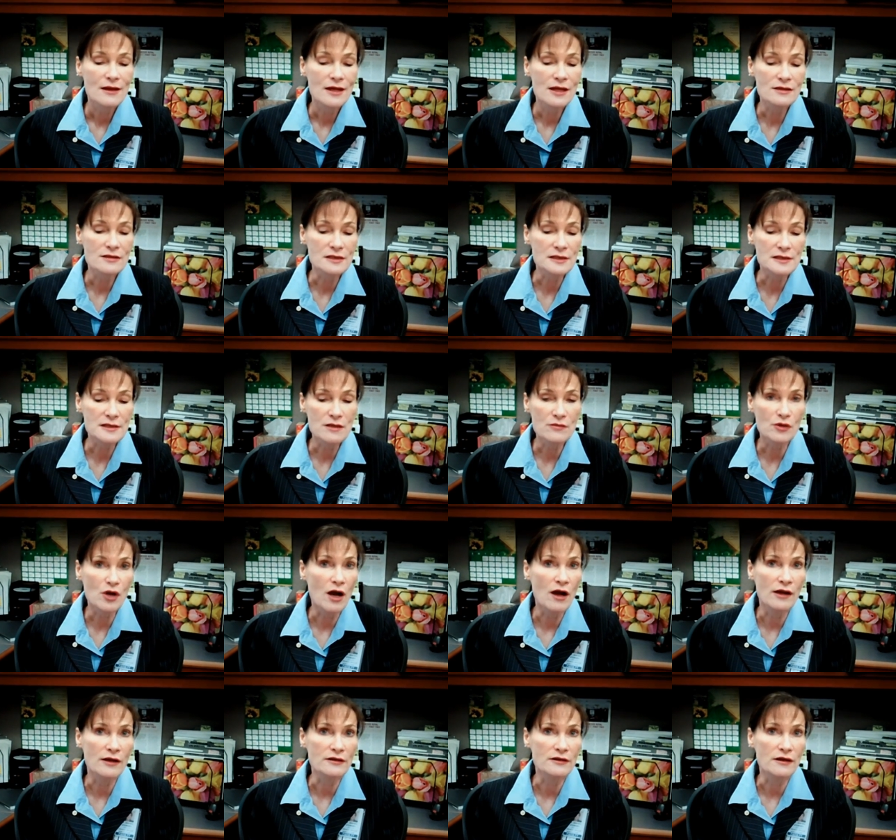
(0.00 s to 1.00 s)
in the same
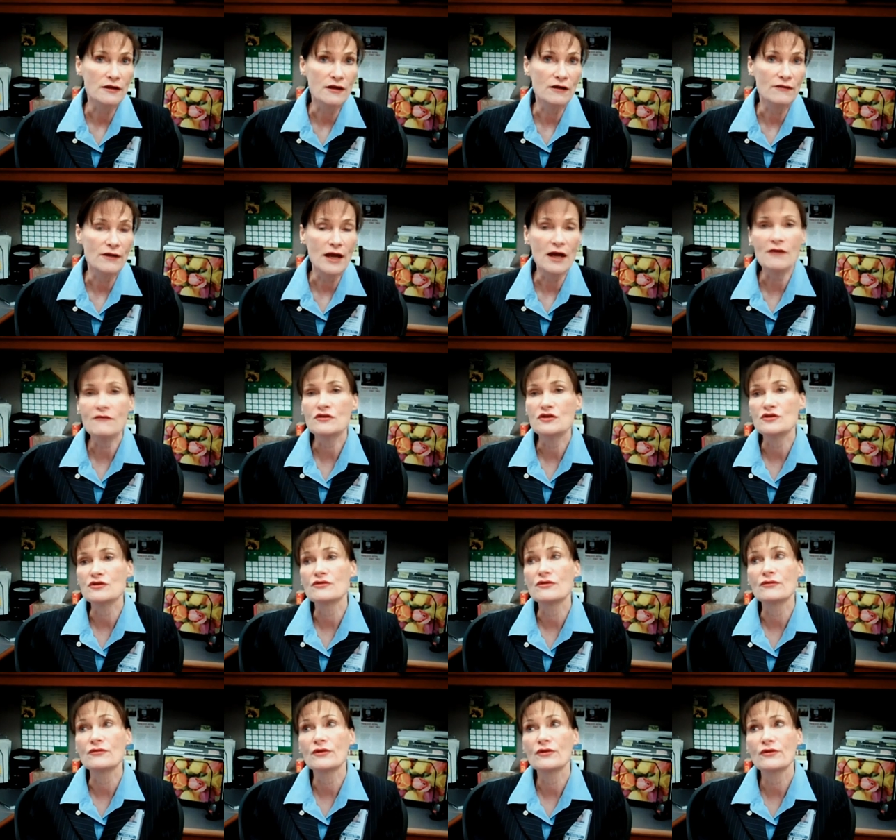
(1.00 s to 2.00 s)
kind of
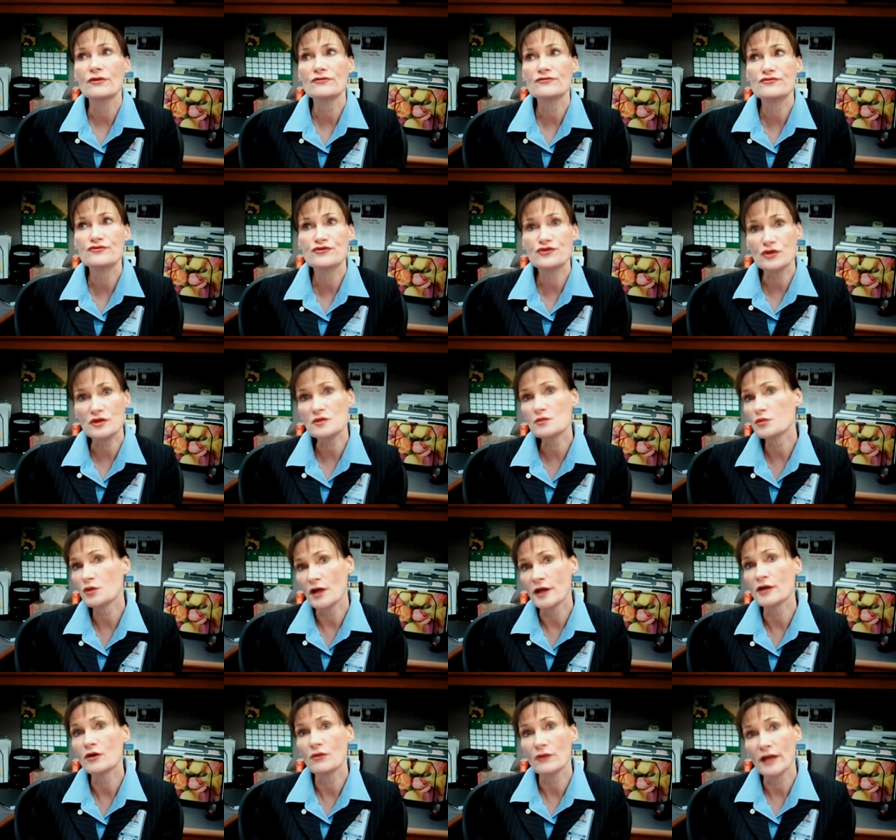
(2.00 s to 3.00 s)
avenue, just
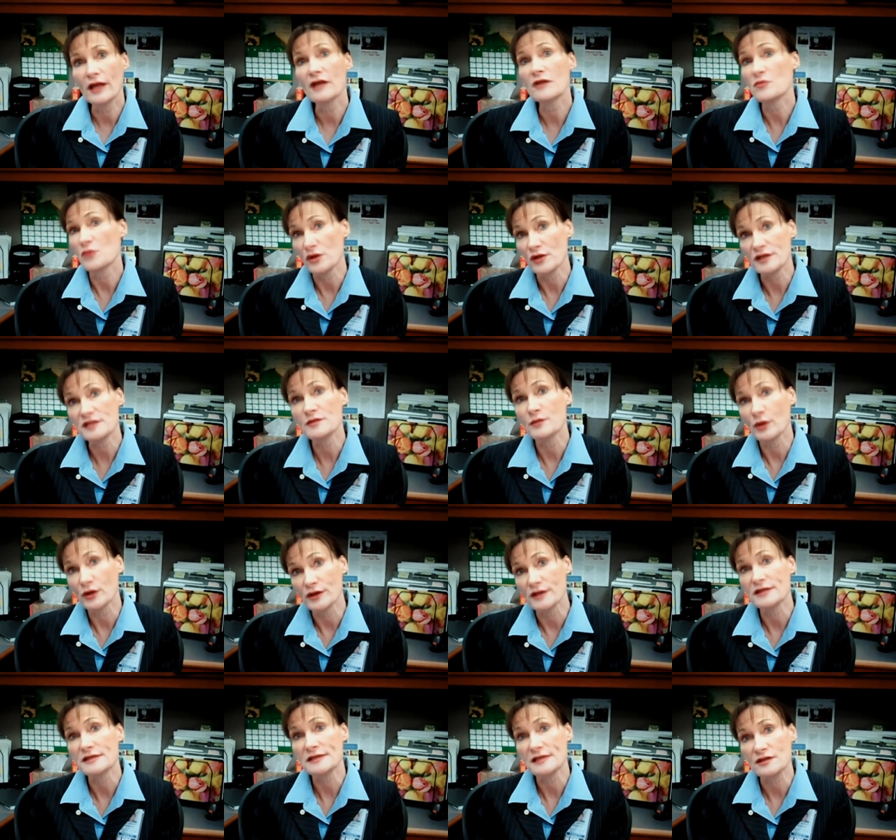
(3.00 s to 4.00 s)
plain old animal
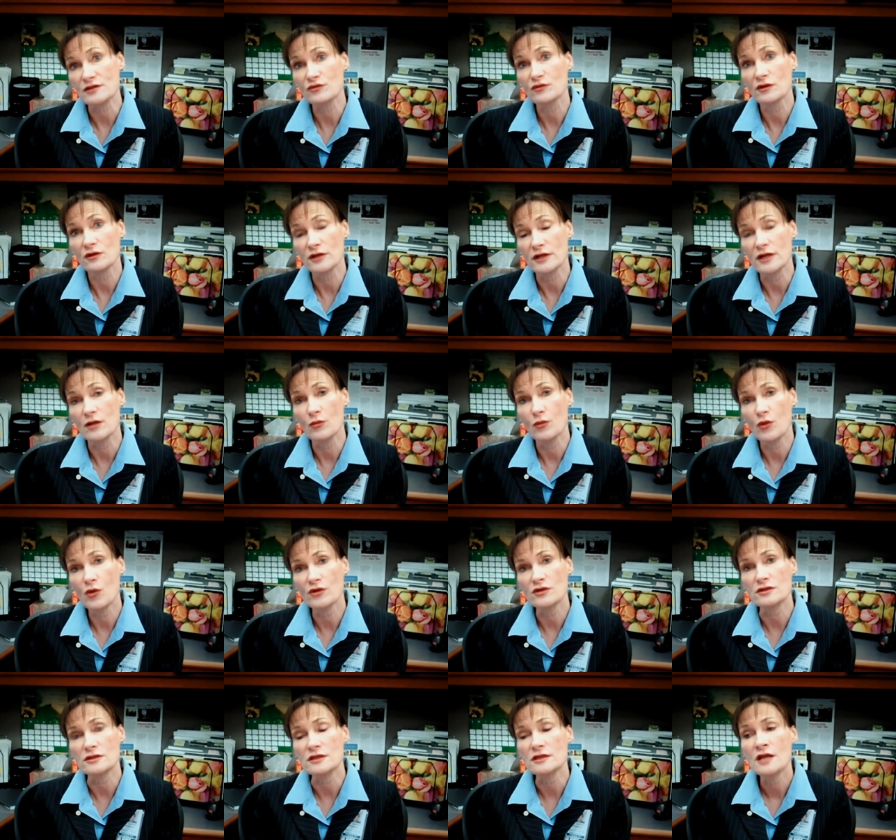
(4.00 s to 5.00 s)
experience is really
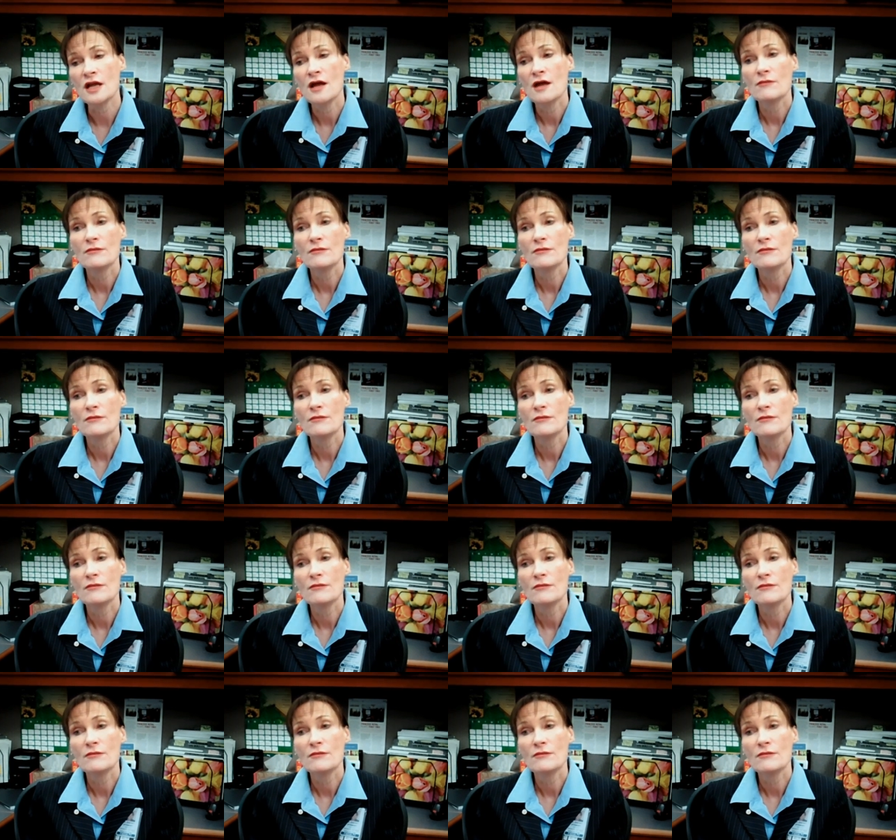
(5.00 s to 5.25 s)
important.